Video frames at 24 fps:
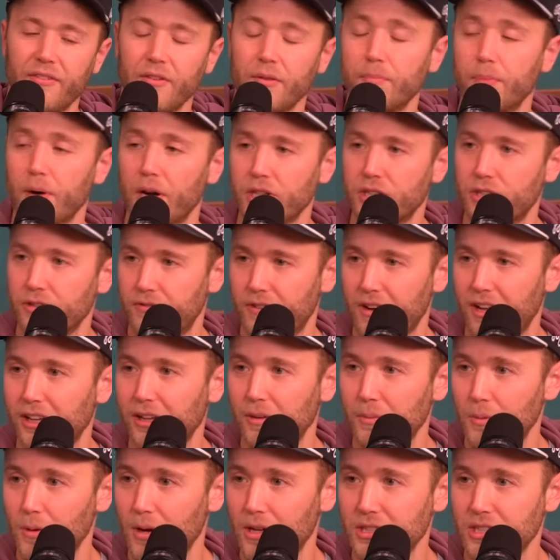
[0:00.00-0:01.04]
a bunch of follow up
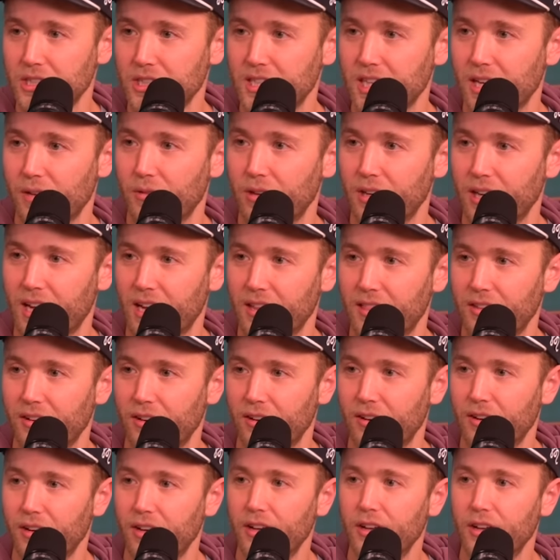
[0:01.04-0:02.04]
questions I want to okay. get through.